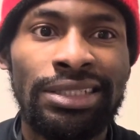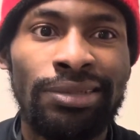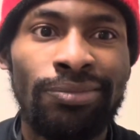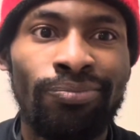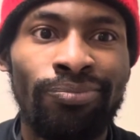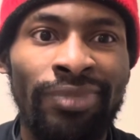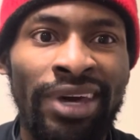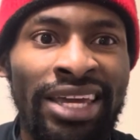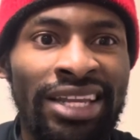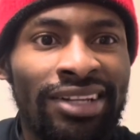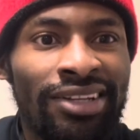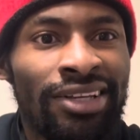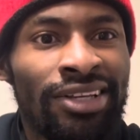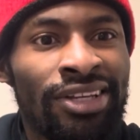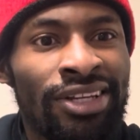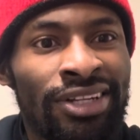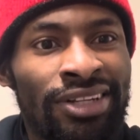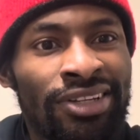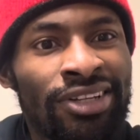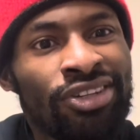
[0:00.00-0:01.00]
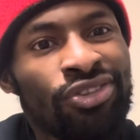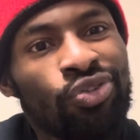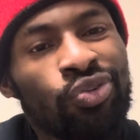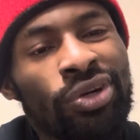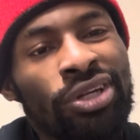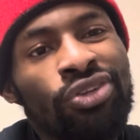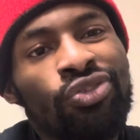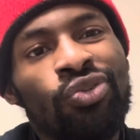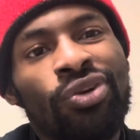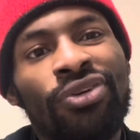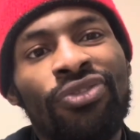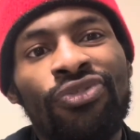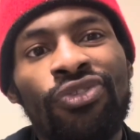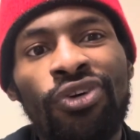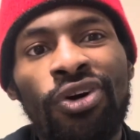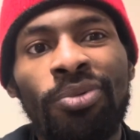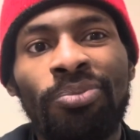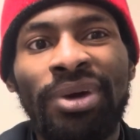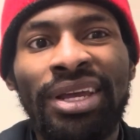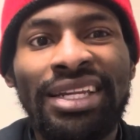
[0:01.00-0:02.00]
Make your
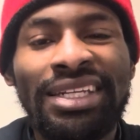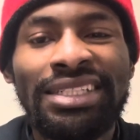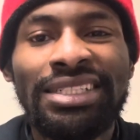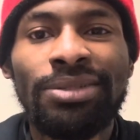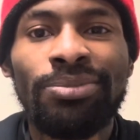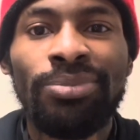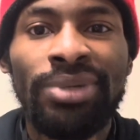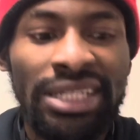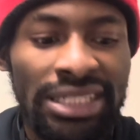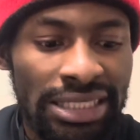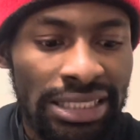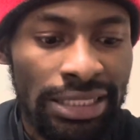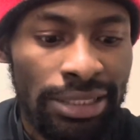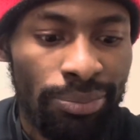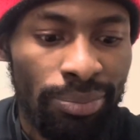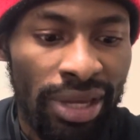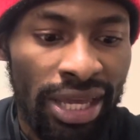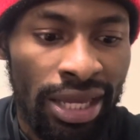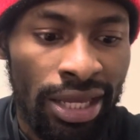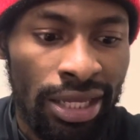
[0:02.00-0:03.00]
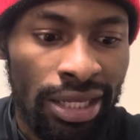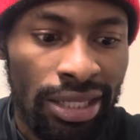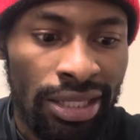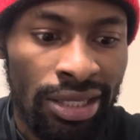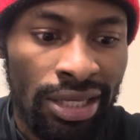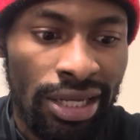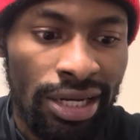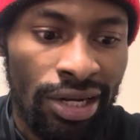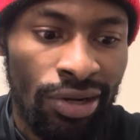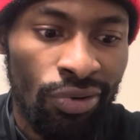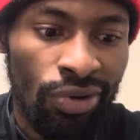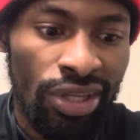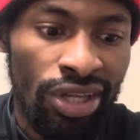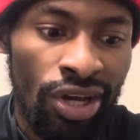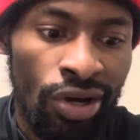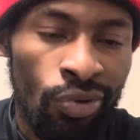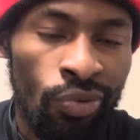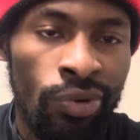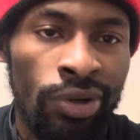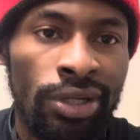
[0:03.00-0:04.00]
2024, make this your best year, man. You can only
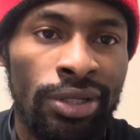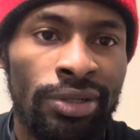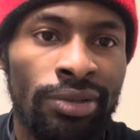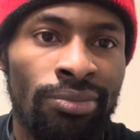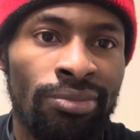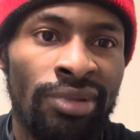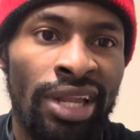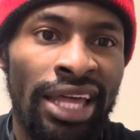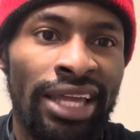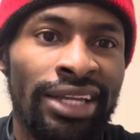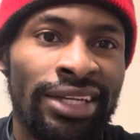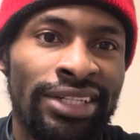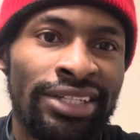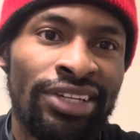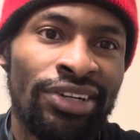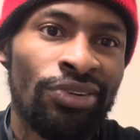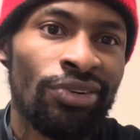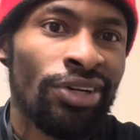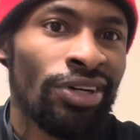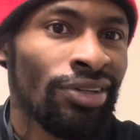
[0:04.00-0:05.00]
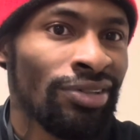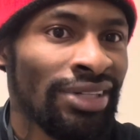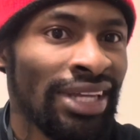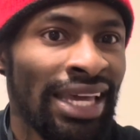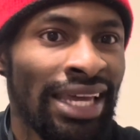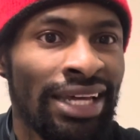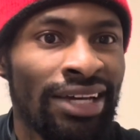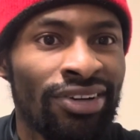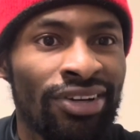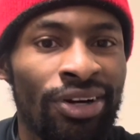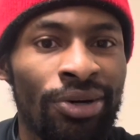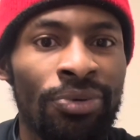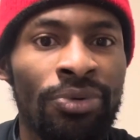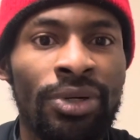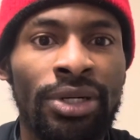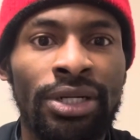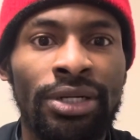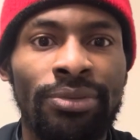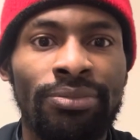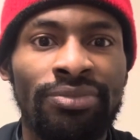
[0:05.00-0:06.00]
go up. Like, don't go down, go
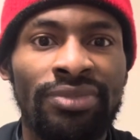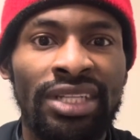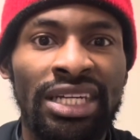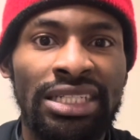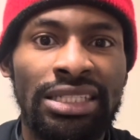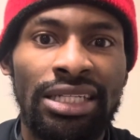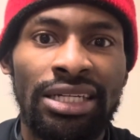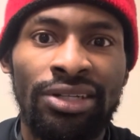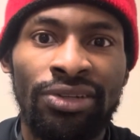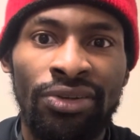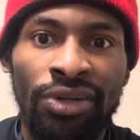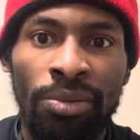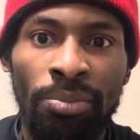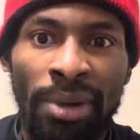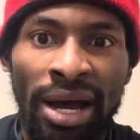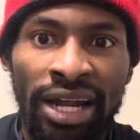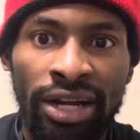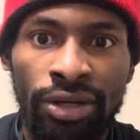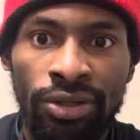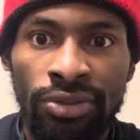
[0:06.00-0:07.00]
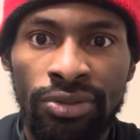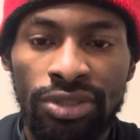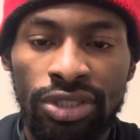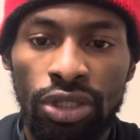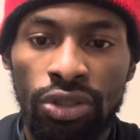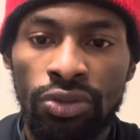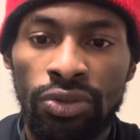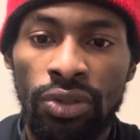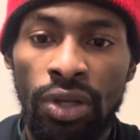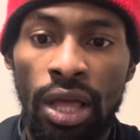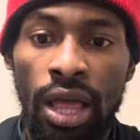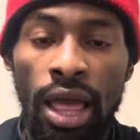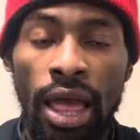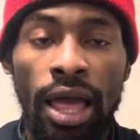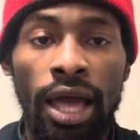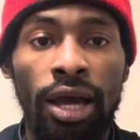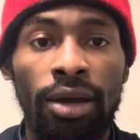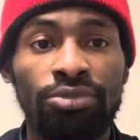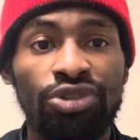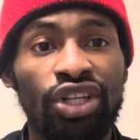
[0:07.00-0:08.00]
up. That's the only motto. So
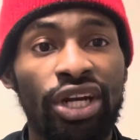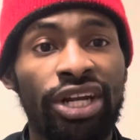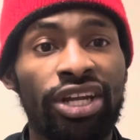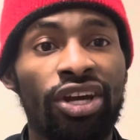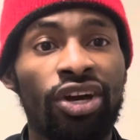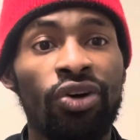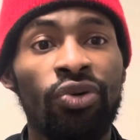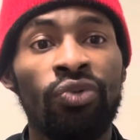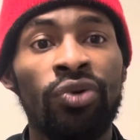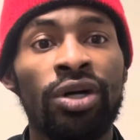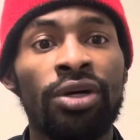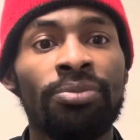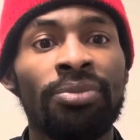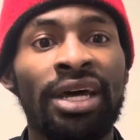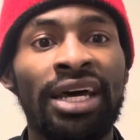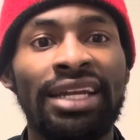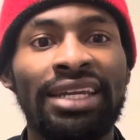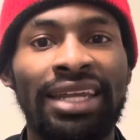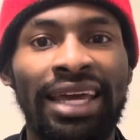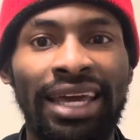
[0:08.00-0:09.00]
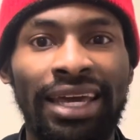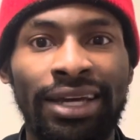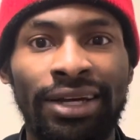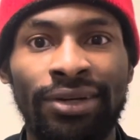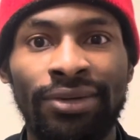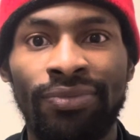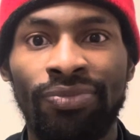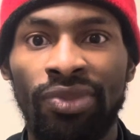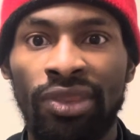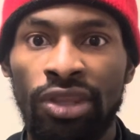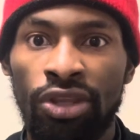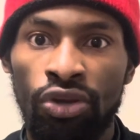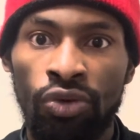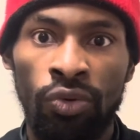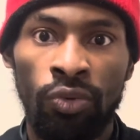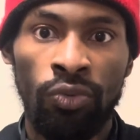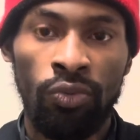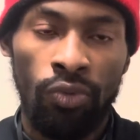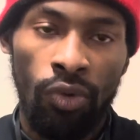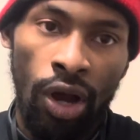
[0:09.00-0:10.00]
I'm trying to go up, not down.
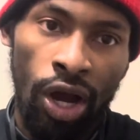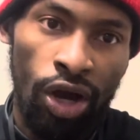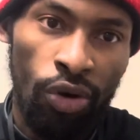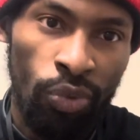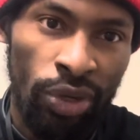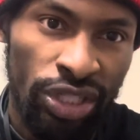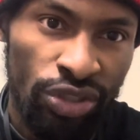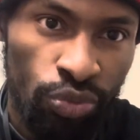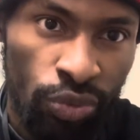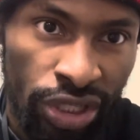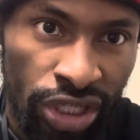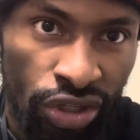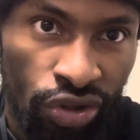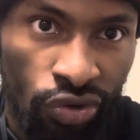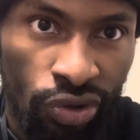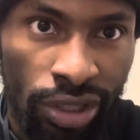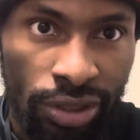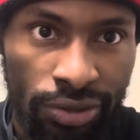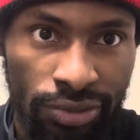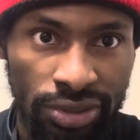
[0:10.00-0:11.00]
You always want to grow.